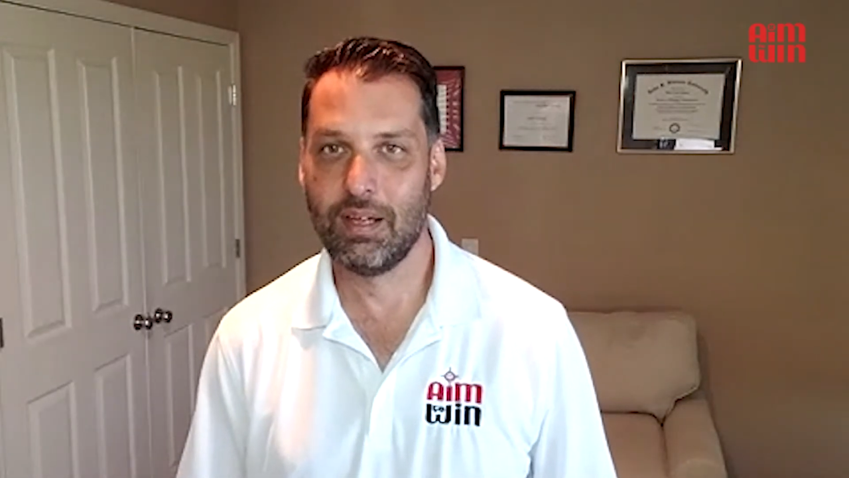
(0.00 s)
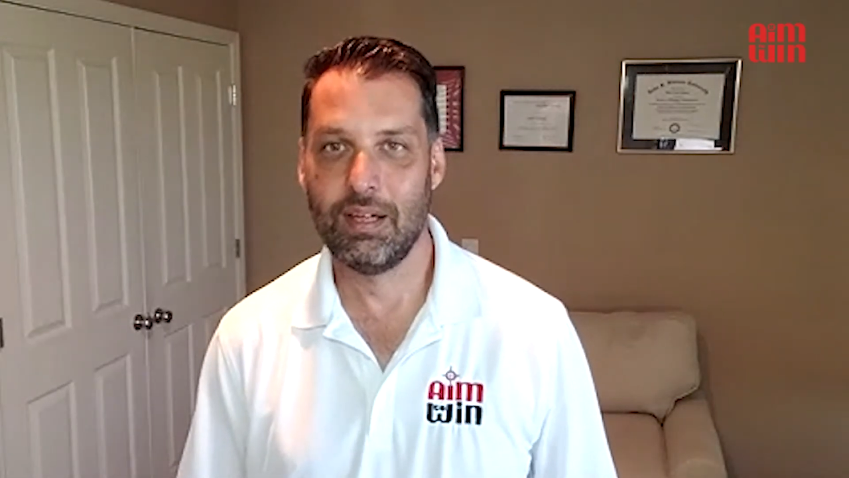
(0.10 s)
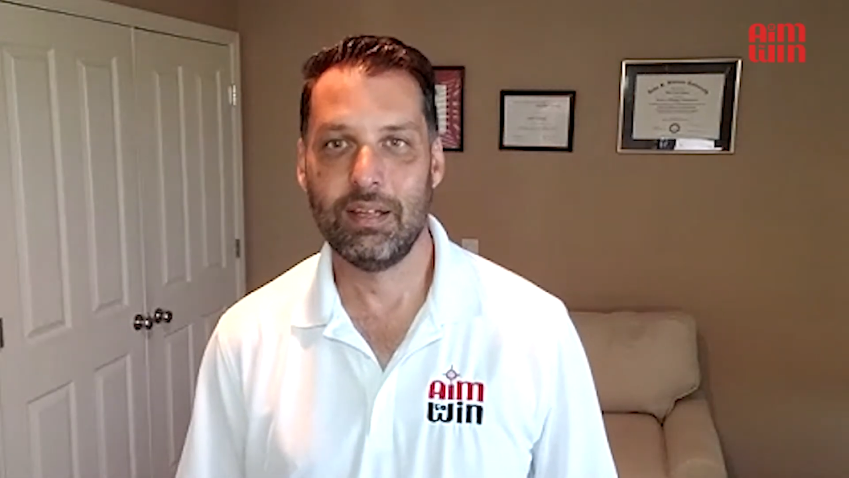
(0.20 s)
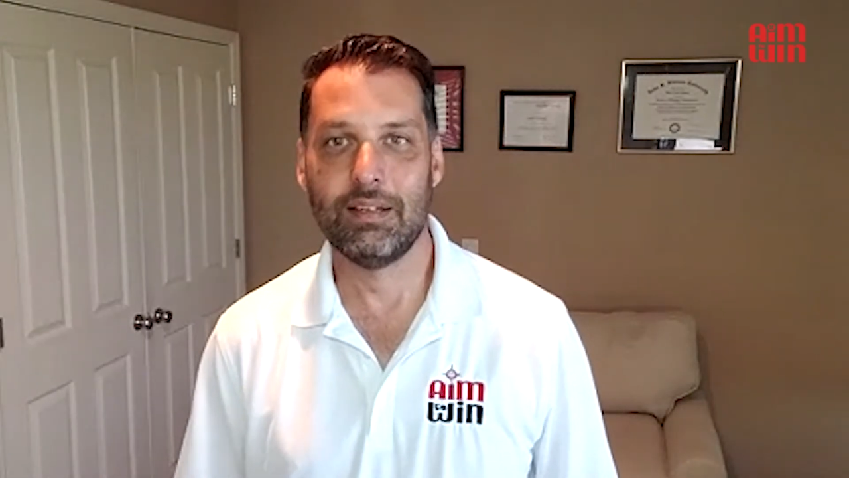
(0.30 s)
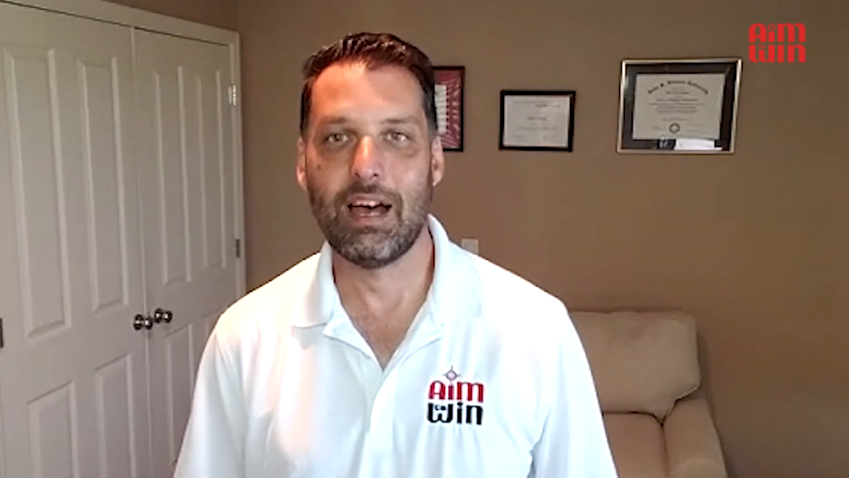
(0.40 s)

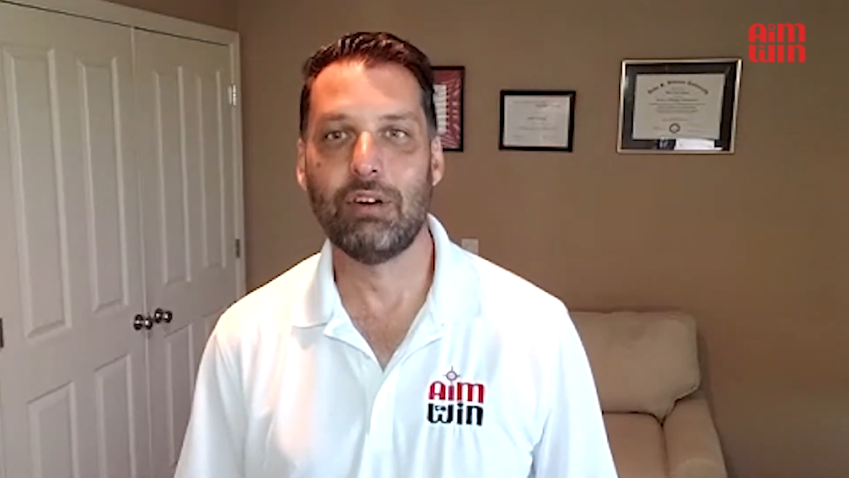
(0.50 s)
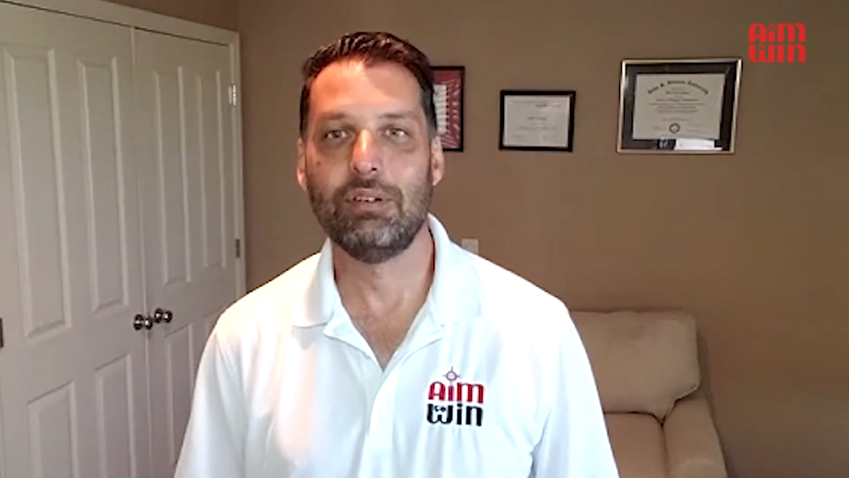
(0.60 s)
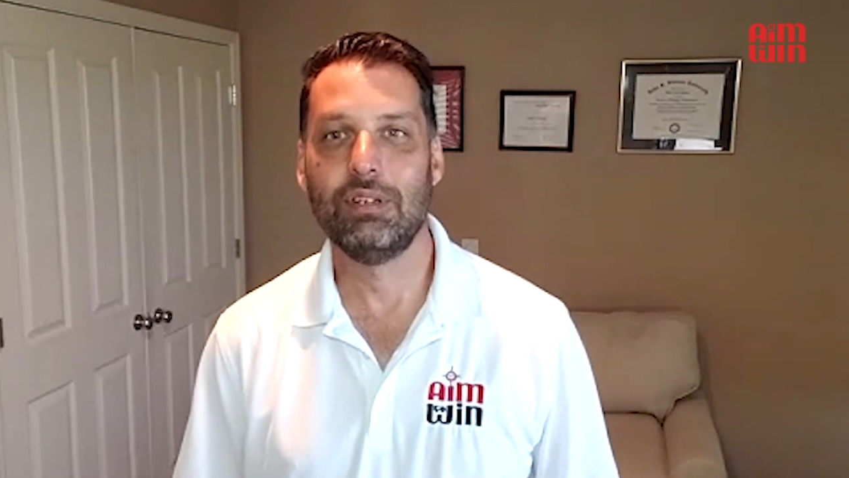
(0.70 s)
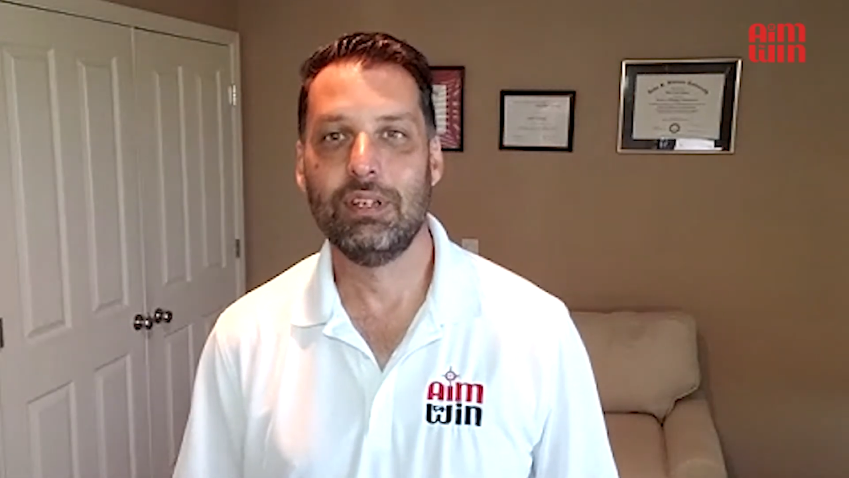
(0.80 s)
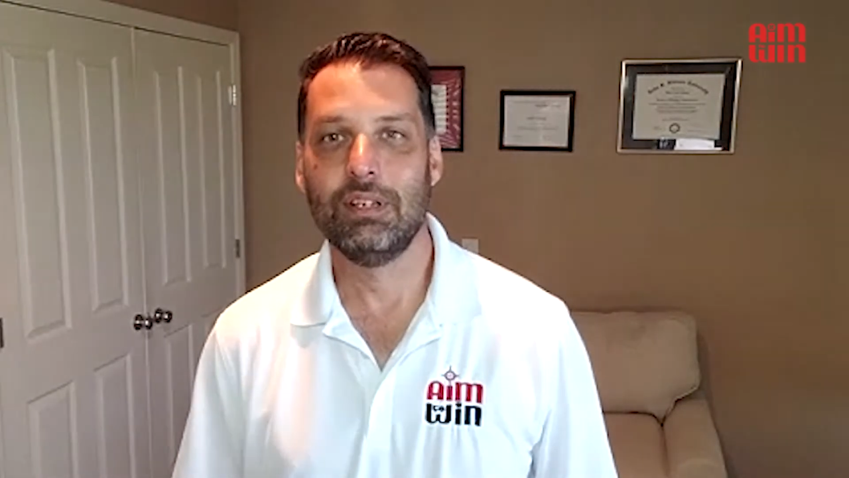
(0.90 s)
Now,
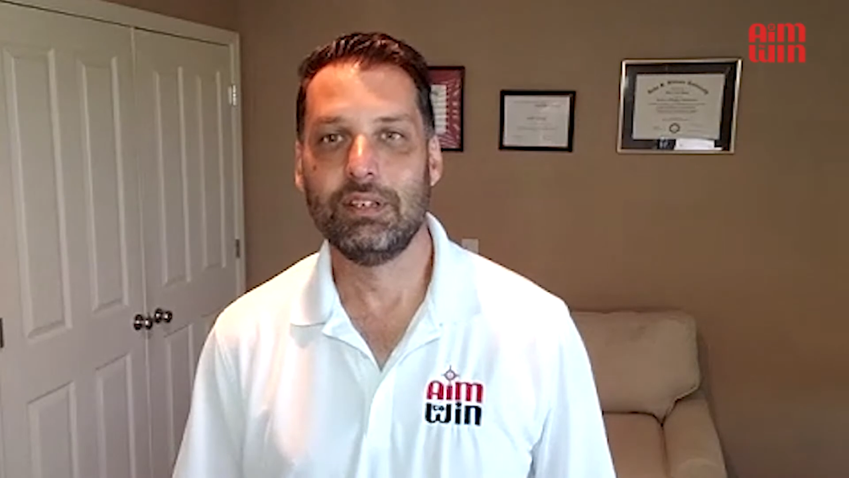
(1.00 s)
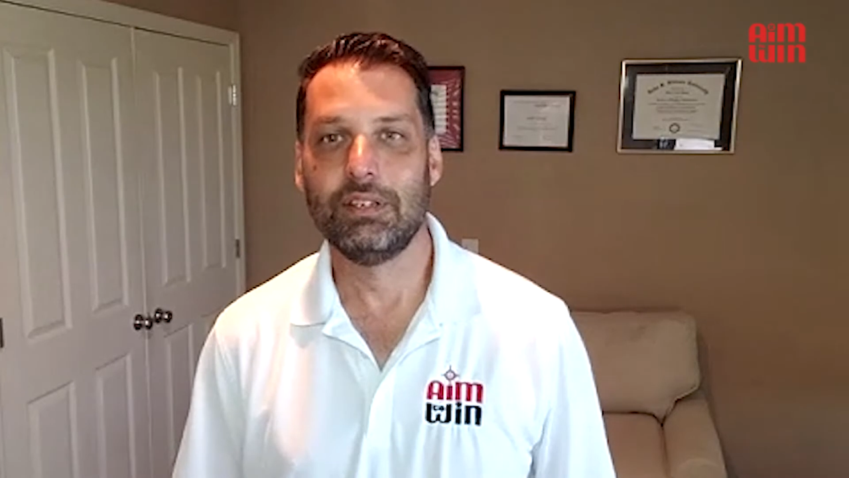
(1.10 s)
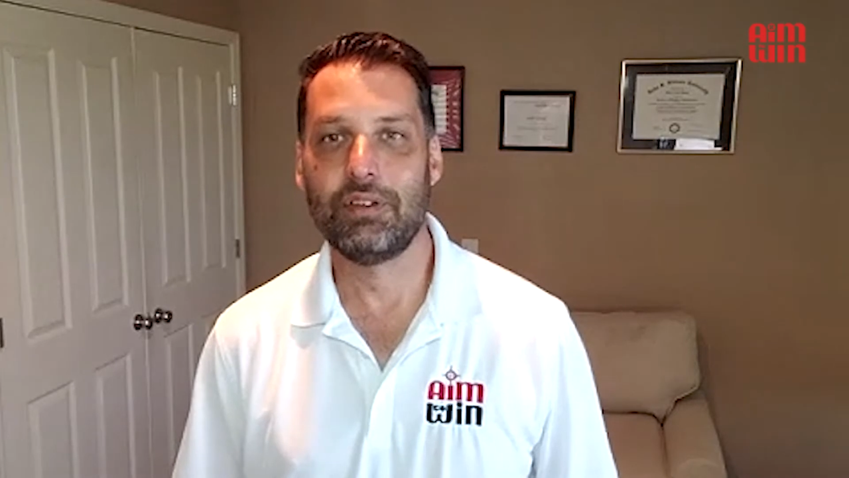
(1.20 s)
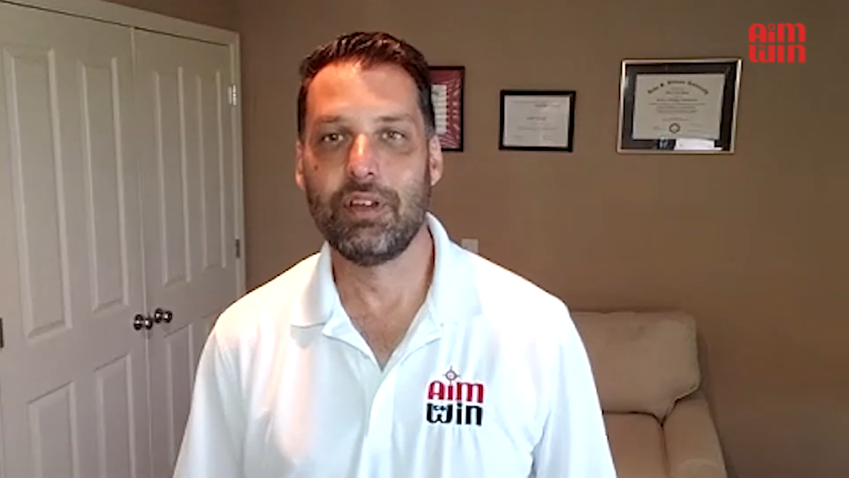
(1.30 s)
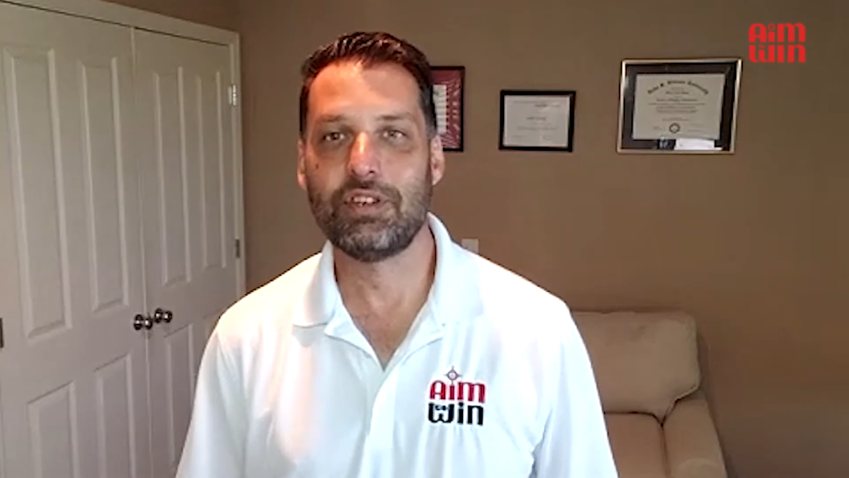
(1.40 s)
do you
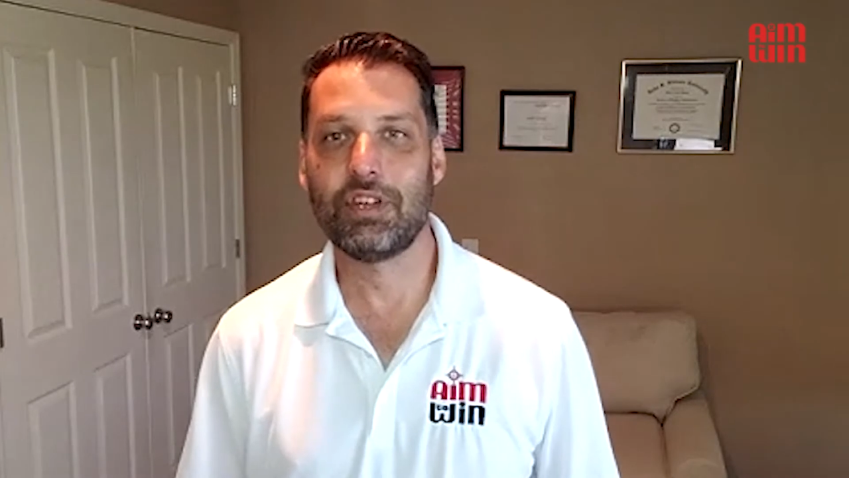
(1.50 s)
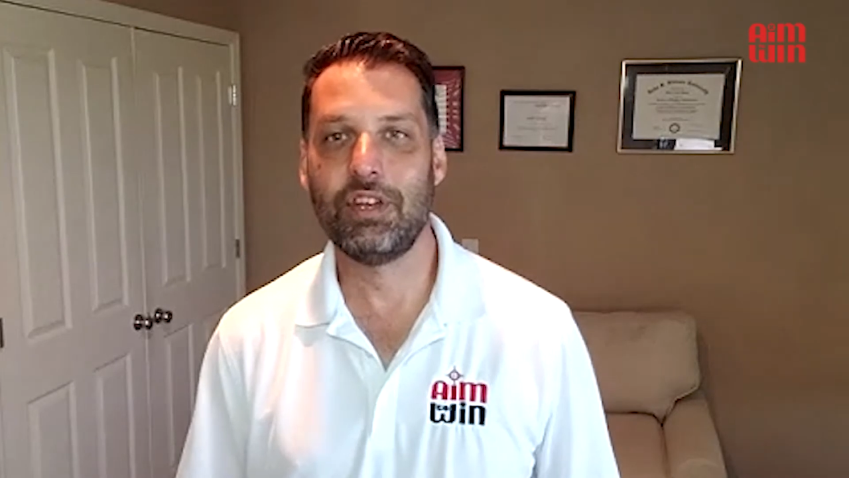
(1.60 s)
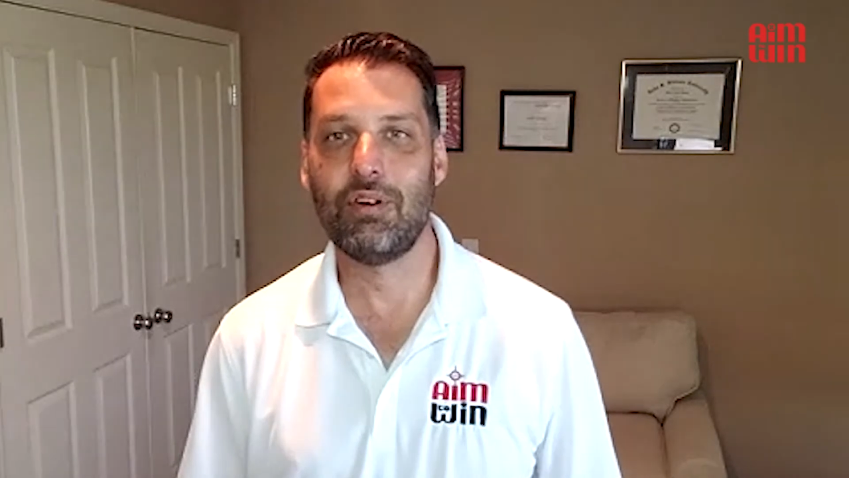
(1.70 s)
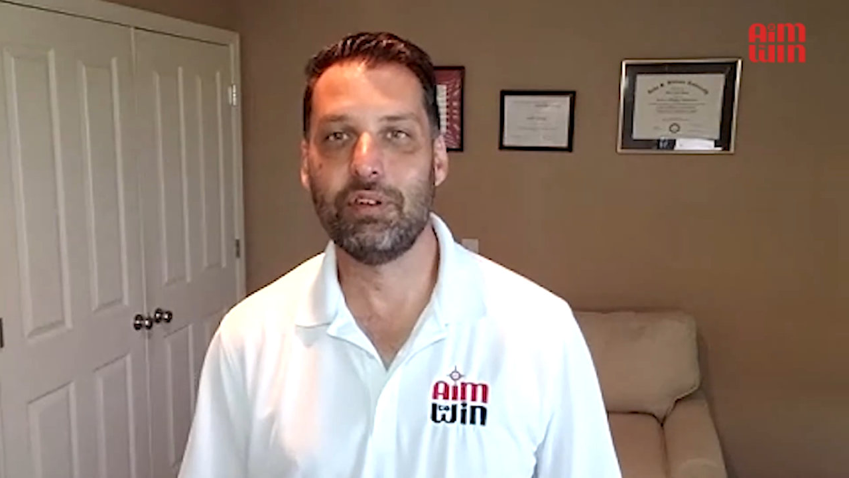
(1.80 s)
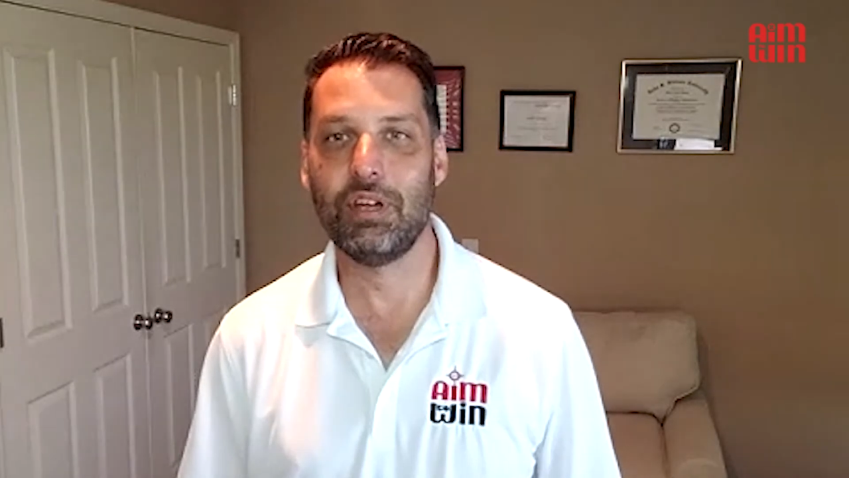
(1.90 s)
think
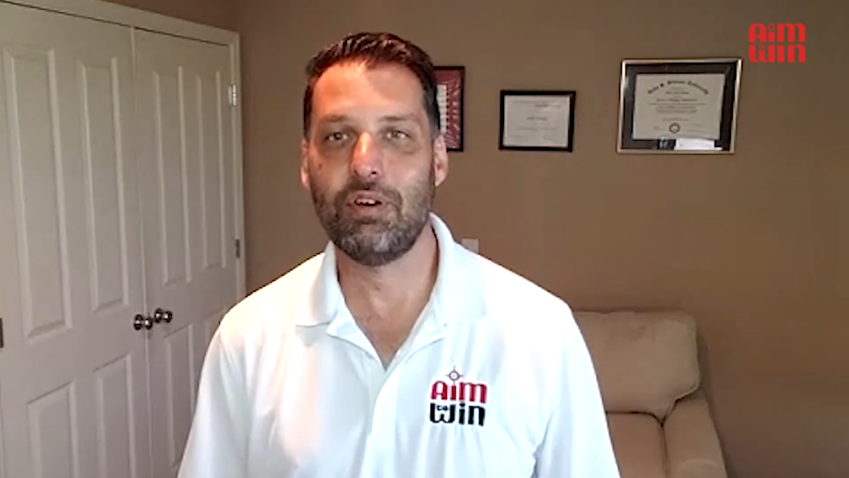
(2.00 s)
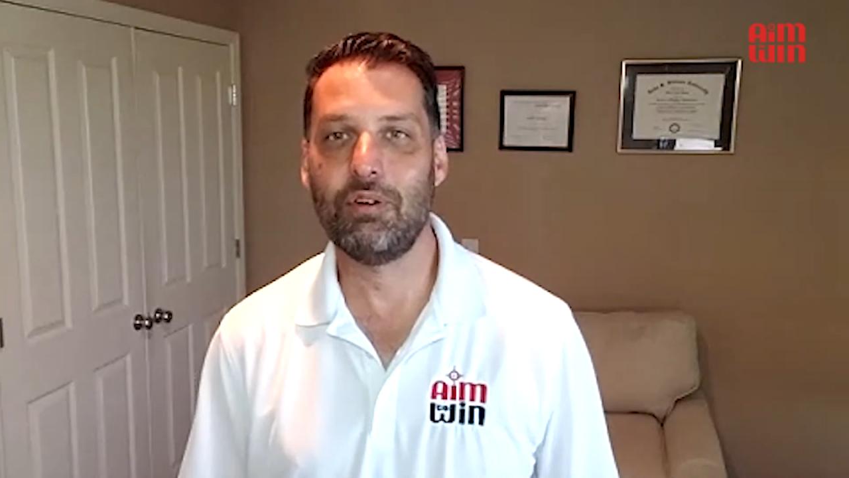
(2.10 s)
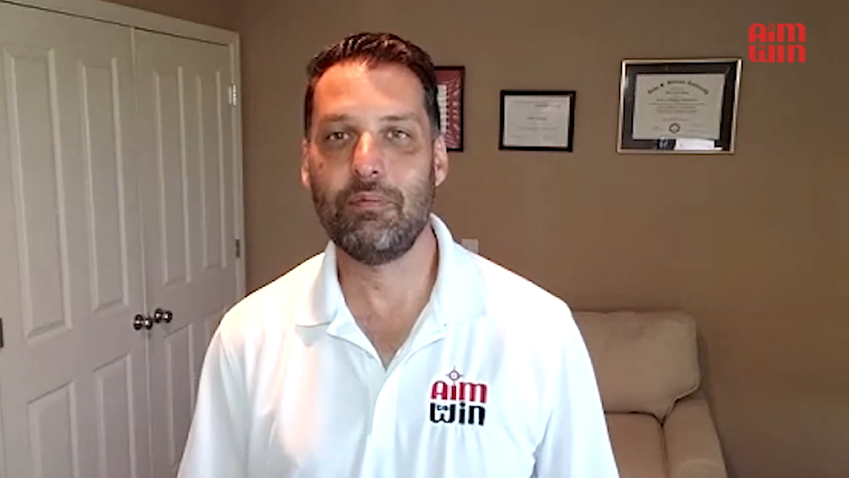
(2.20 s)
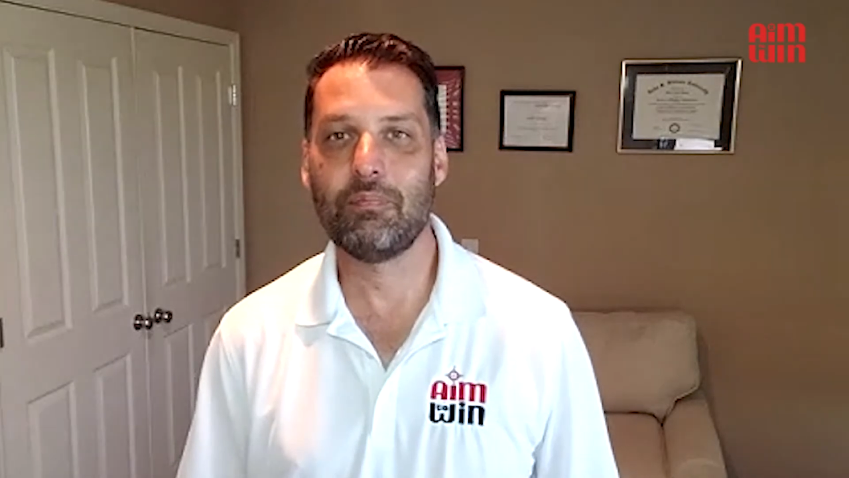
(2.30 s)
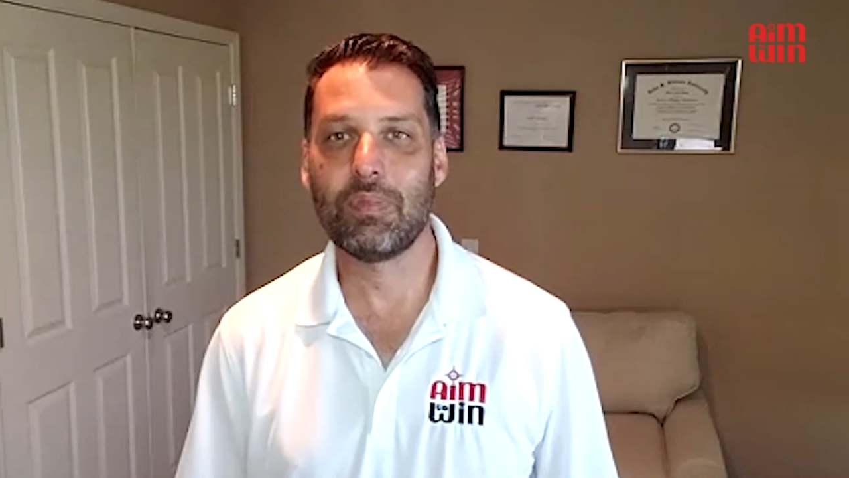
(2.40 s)
Shaquille O'Neal